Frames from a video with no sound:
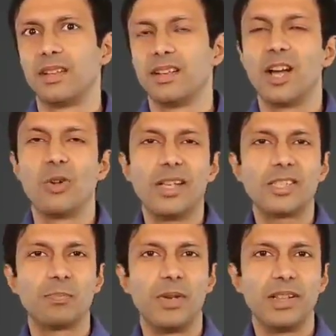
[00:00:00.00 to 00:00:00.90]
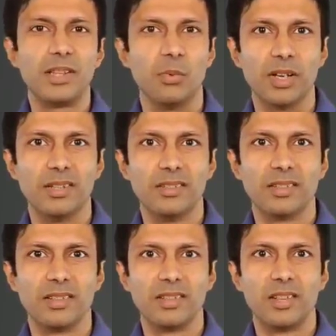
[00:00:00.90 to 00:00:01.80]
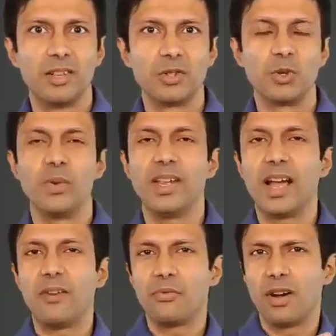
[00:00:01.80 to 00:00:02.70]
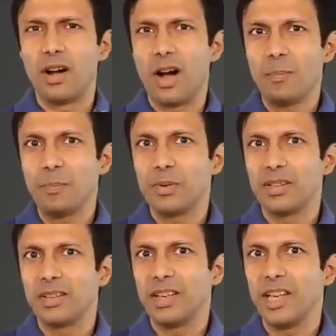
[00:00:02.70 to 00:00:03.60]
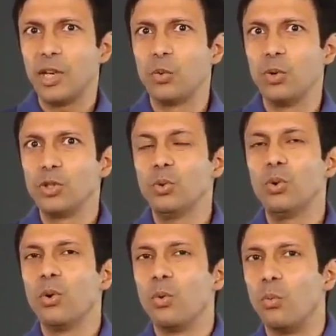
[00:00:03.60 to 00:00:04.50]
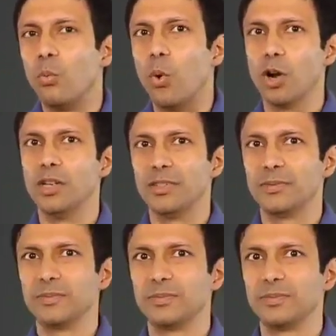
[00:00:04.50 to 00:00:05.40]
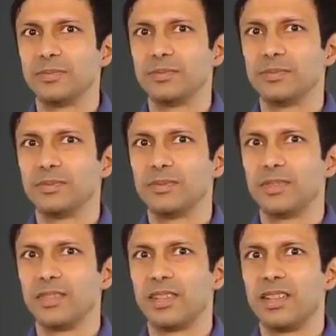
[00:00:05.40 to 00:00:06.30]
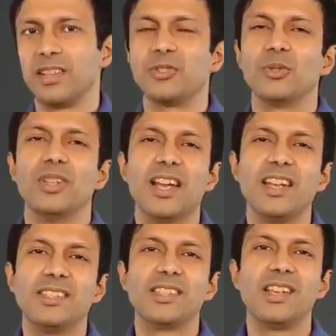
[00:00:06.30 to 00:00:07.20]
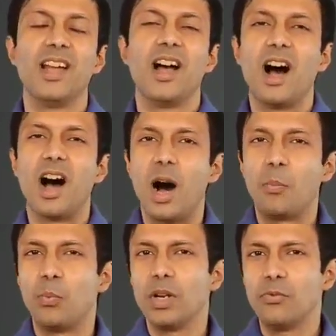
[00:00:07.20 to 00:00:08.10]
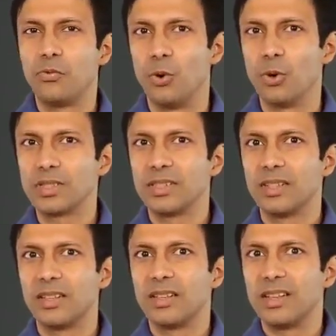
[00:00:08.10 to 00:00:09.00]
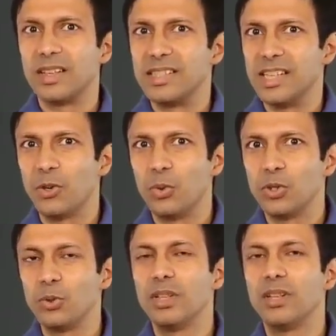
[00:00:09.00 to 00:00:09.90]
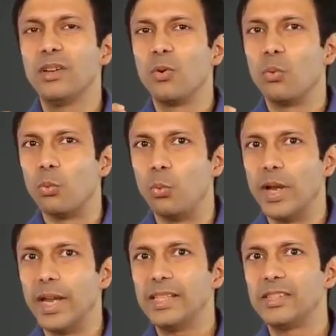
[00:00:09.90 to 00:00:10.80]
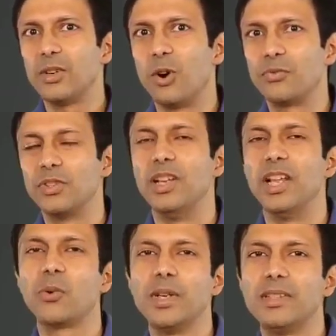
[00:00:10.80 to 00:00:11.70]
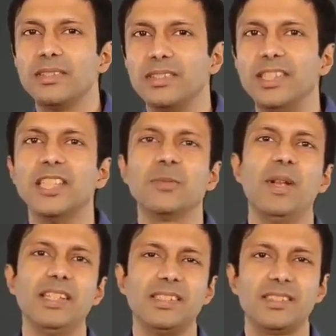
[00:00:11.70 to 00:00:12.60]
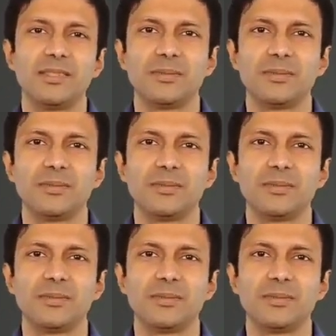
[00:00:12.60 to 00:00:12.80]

Now let's split the word. So we have up equal to walled. So that is, upward force is equal to the weight of the liquid displaced.